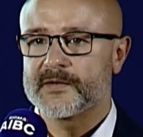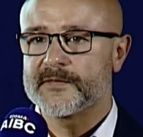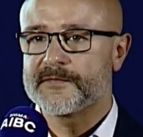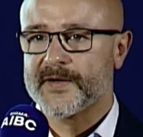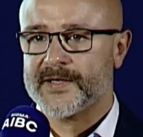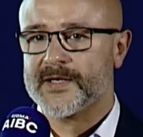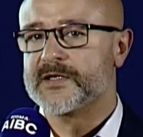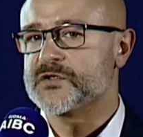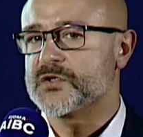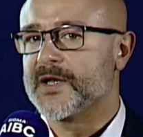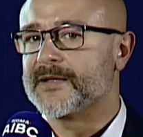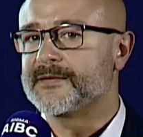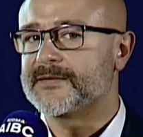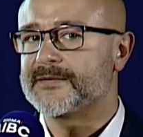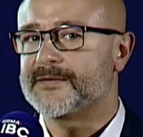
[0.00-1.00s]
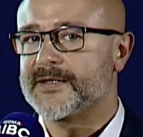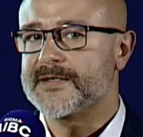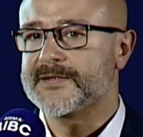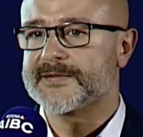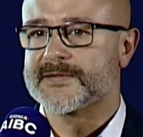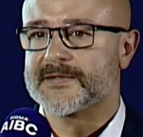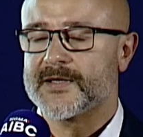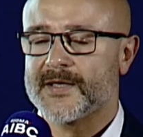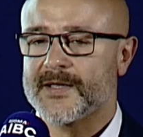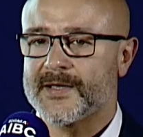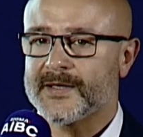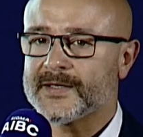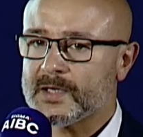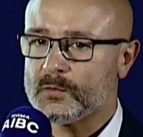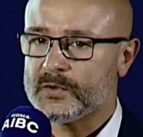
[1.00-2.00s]
the financial entities
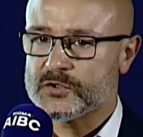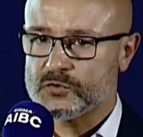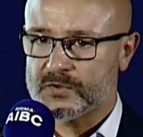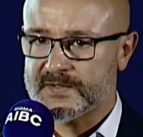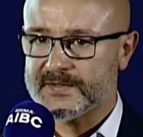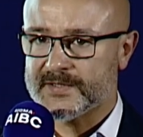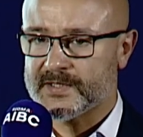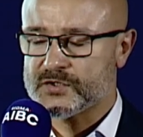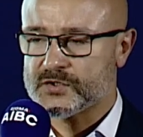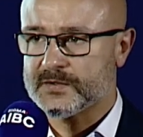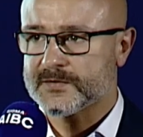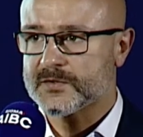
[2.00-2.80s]
in our jurisdiction.